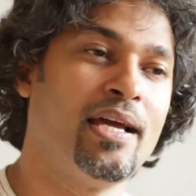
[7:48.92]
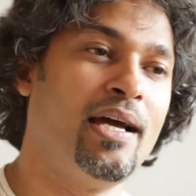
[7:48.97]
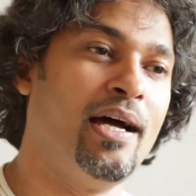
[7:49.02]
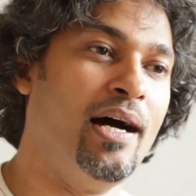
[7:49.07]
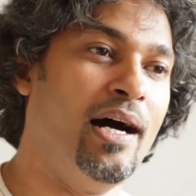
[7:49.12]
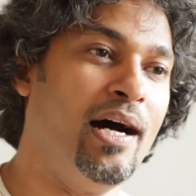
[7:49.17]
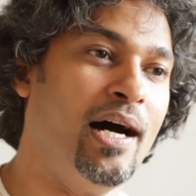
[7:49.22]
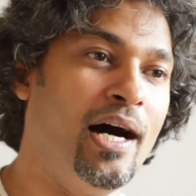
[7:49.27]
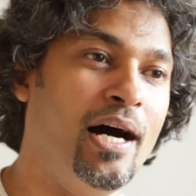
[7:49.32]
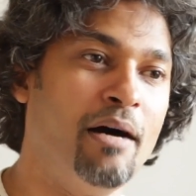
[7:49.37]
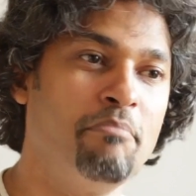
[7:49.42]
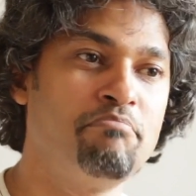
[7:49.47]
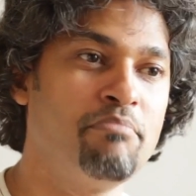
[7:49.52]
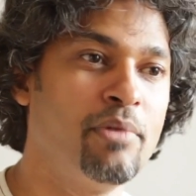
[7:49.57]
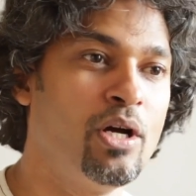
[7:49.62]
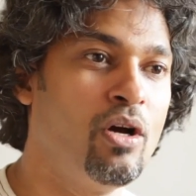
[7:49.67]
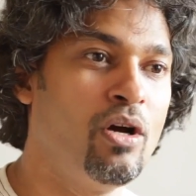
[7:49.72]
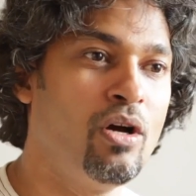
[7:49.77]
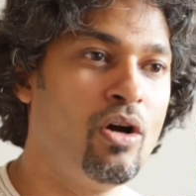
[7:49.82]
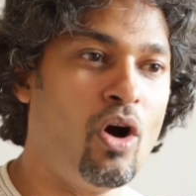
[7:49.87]

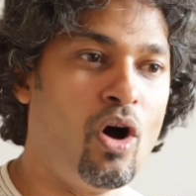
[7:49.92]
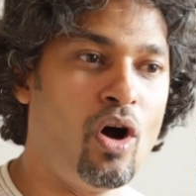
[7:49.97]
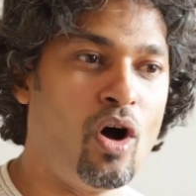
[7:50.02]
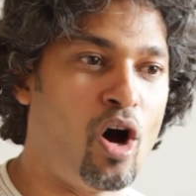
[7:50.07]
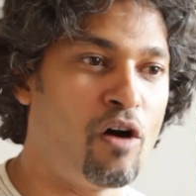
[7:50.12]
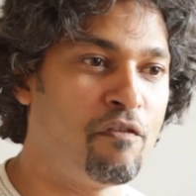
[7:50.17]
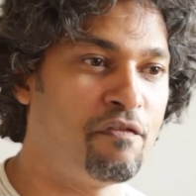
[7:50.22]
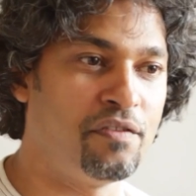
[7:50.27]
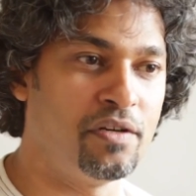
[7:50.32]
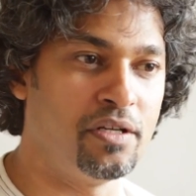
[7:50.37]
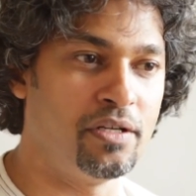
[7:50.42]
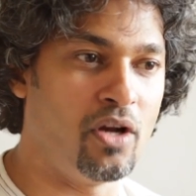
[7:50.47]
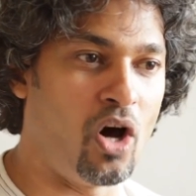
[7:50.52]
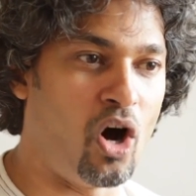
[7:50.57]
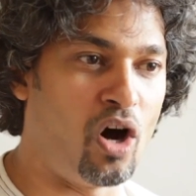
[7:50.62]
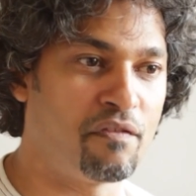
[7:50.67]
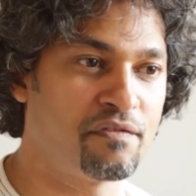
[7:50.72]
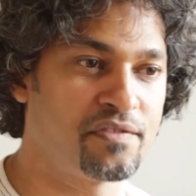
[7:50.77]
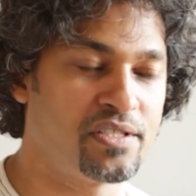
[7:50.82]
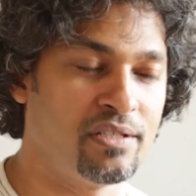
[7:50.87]
offered
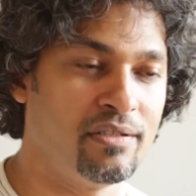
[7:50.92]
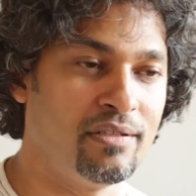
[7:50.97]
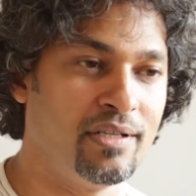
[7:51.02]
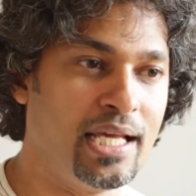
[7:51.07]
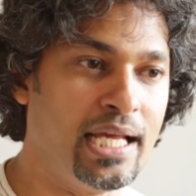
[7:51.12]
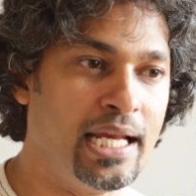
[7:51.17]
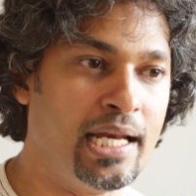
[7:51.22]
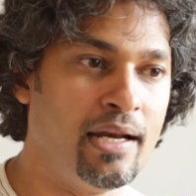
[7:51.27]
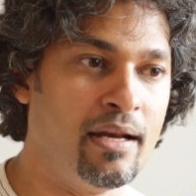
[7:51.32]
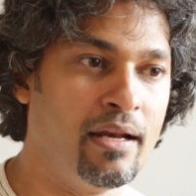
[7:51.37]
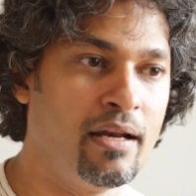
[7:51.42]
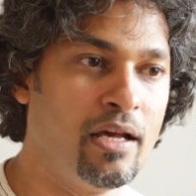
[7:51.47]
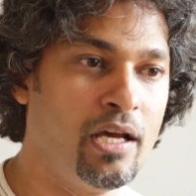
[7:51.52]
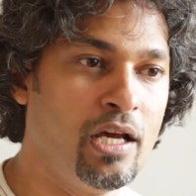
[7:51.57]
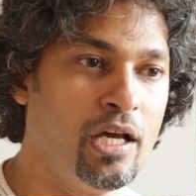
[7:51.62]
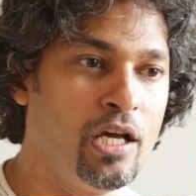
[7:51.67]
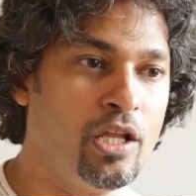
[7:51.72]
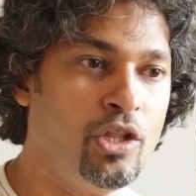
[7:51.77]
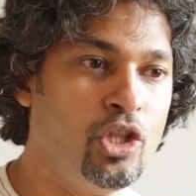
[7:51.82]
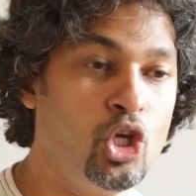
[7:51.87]
often in
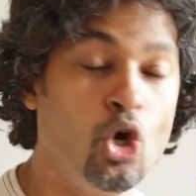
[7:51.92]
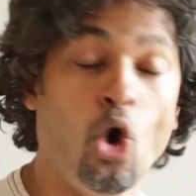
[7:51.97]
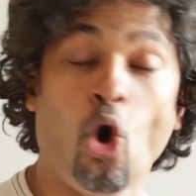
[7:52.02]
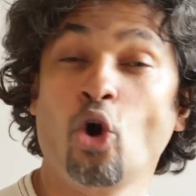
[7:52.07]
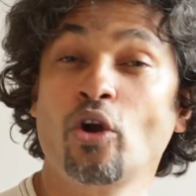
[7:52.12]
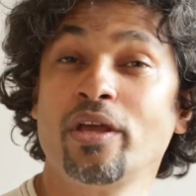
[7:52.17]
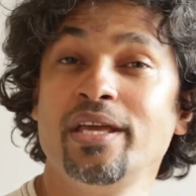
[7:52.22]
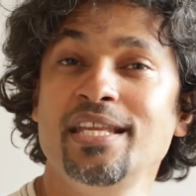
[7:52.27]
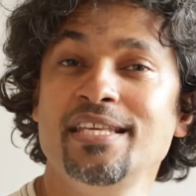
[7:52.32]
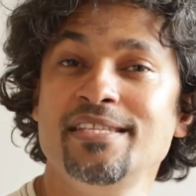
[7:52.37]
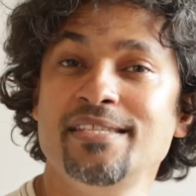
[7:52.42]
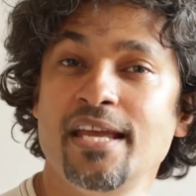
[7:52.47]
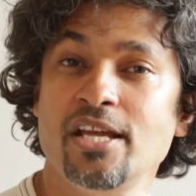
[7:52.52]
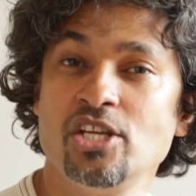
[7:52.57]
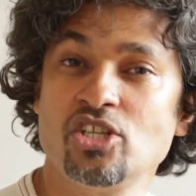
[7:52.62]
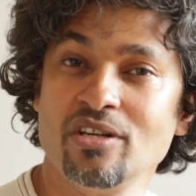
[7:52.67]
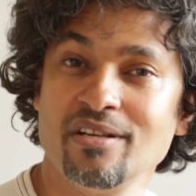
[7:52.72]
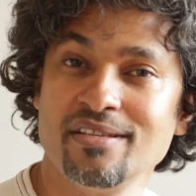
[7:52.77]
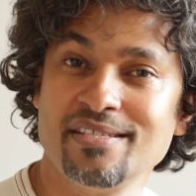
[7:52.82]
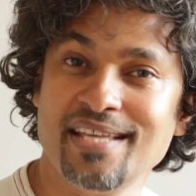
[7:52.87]
the
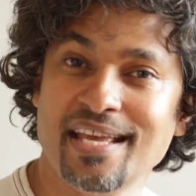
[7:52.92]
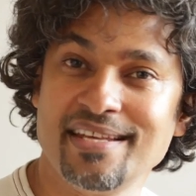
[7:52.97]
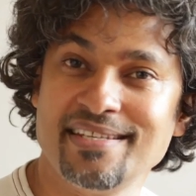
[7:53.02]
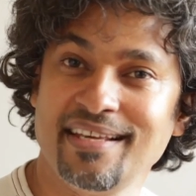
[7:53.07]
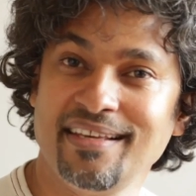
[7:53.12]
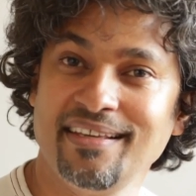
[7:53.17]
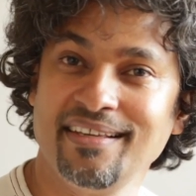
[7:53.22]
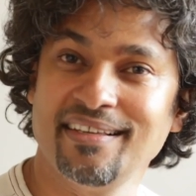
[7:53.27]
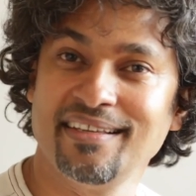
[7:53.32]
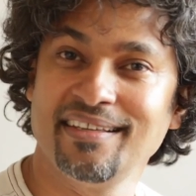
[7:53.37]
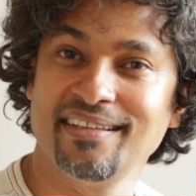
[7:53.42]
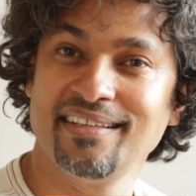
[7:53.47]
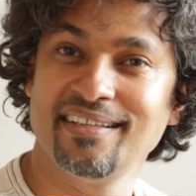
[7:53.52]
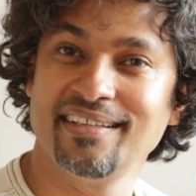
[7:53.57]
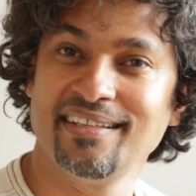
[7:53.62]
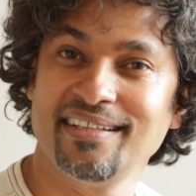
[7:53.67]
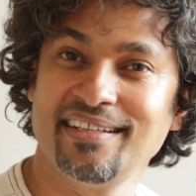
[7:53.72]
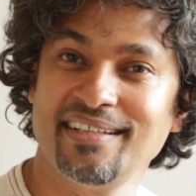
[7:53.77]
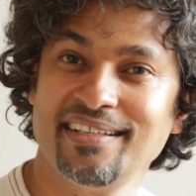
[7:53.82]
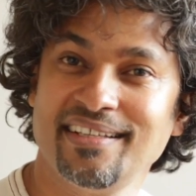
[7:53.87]
organizational setting,
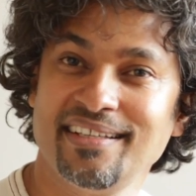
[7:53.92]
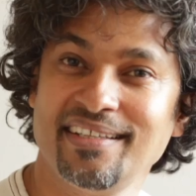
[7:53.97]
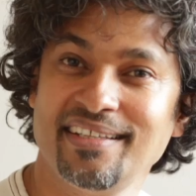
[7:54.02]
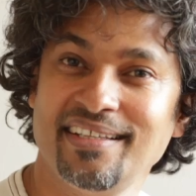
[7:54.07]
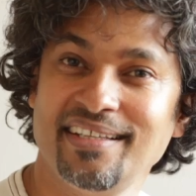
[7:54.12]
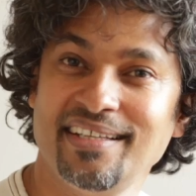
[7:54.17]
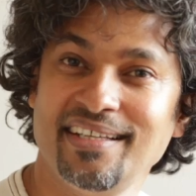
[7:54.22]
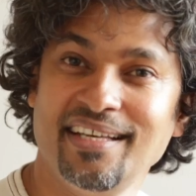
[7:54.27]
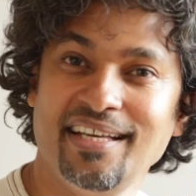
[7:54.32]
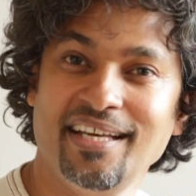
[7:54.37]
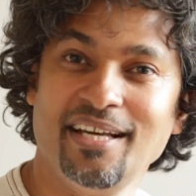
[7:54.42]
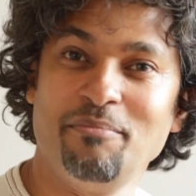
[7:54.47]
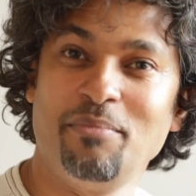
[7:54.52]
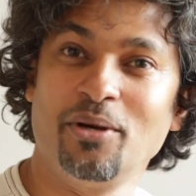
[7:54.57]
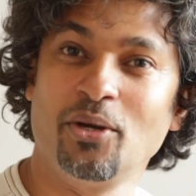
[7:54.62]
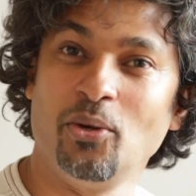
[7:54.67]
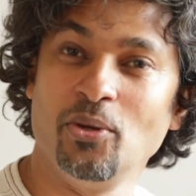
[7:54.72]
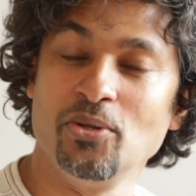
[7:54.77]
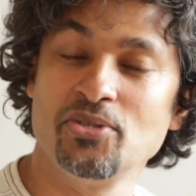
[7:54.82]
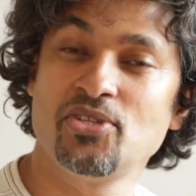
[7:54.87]

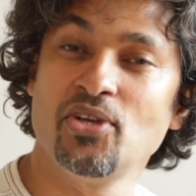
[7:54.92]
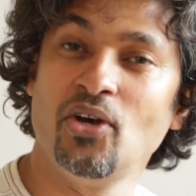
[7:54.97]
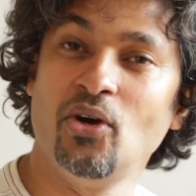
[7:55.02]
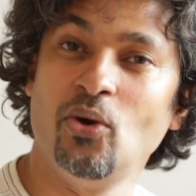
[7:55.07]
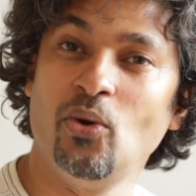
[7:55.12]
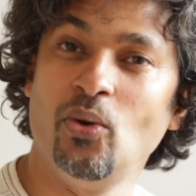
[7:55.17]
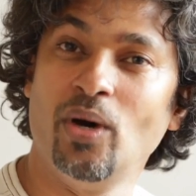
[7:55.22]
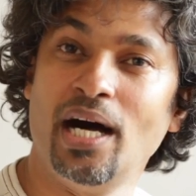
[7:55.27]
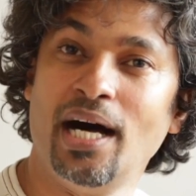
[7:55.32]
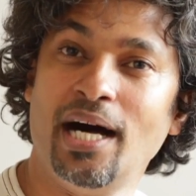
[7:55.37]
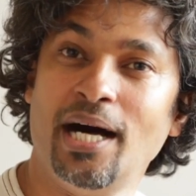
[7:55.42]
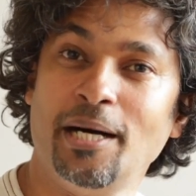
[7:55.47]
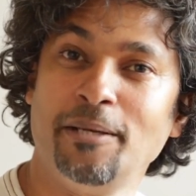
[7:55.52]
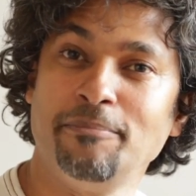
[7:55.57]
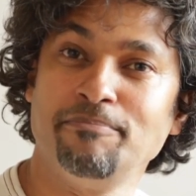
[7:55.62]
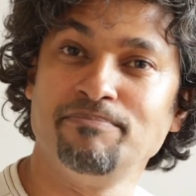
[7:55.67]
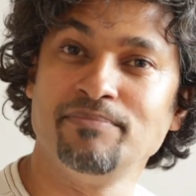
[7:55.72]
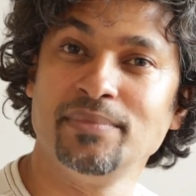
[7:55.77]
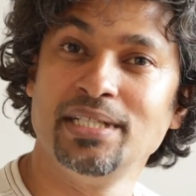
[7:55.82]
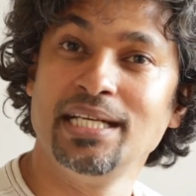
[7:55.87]
but
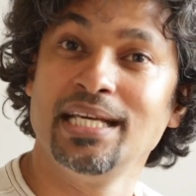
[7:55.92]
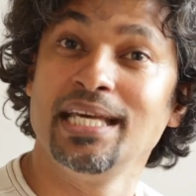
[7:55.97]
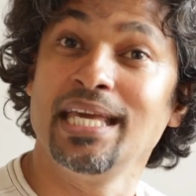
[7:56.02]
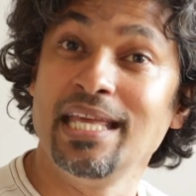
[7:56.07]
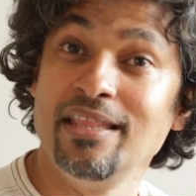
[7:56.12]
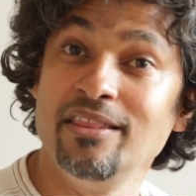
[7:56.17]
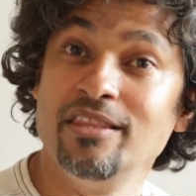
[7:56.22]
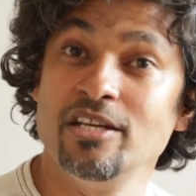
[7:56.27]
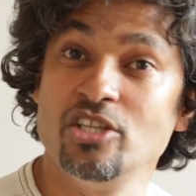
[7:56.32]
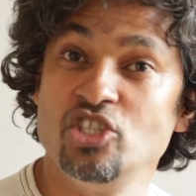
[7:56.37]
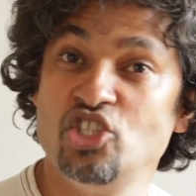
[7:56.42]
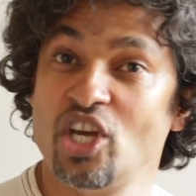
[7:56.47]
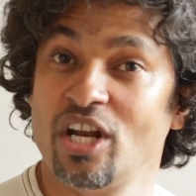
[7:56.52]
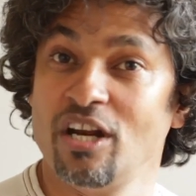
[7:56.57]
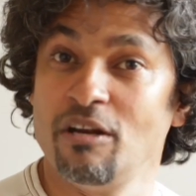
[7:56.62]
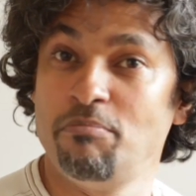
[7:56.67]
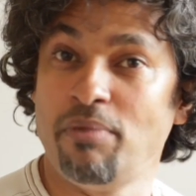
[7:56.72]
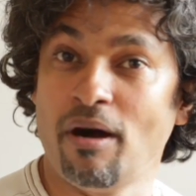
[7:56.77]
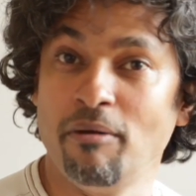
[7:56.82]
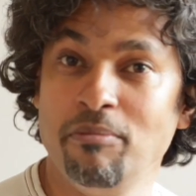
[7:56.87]
also in the
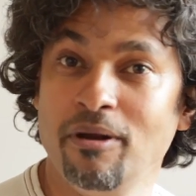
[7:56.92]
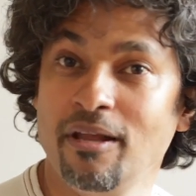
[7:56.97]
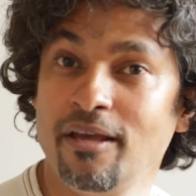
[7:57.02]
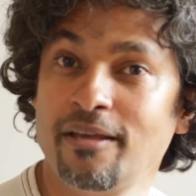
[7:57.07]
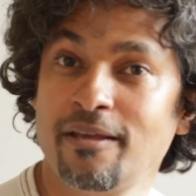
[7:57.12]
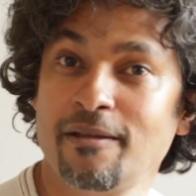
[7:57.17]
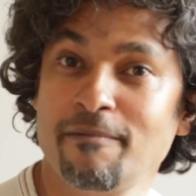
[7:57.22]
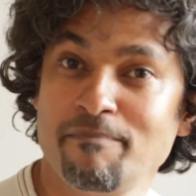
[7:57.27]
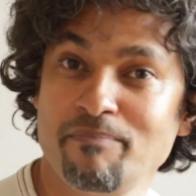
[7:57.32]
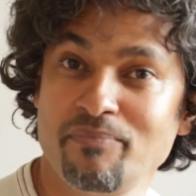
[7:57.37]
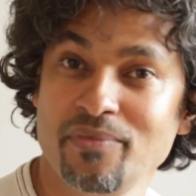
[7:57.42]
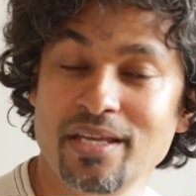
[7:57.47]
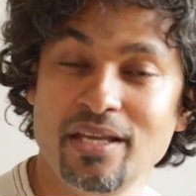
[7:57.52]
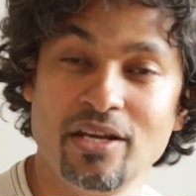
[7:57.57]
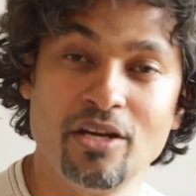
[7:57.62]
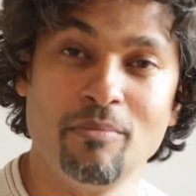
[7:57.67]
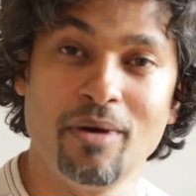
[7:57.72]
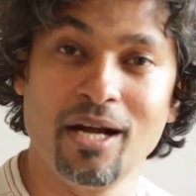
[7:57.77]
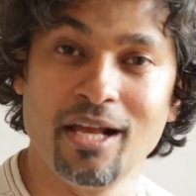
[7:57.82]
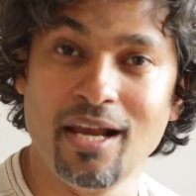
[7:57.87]
general public.
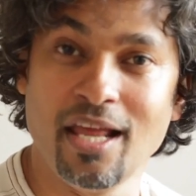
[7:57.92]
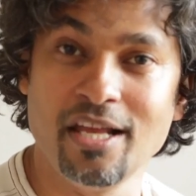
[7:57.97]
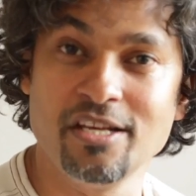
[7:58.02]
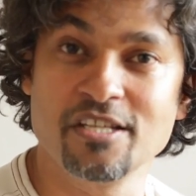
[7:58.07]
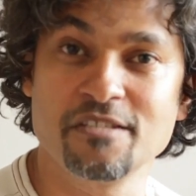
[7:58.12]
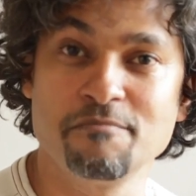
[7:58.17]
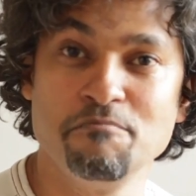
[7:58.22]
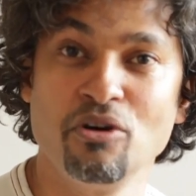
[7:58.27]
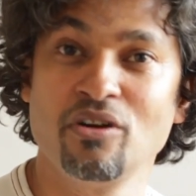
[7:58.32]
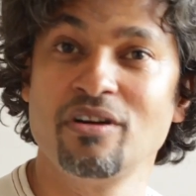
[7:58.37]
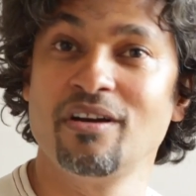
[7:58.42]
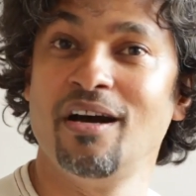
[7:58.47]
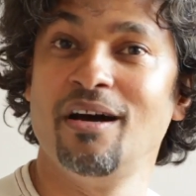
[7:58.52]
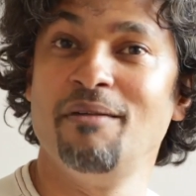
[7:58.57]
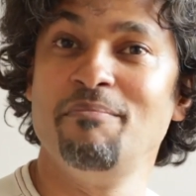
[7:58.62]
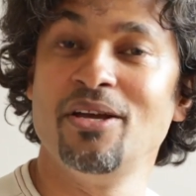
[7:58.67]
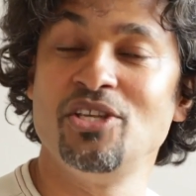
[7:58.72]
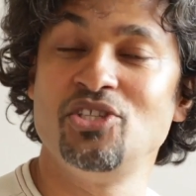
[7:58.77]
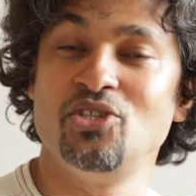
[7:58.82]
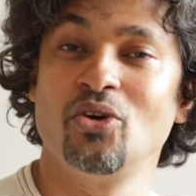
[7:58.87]
My latest book,
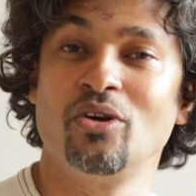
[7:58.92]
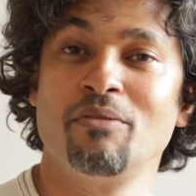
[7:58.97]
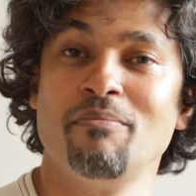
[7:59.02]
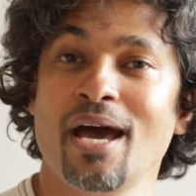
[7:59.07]
Mature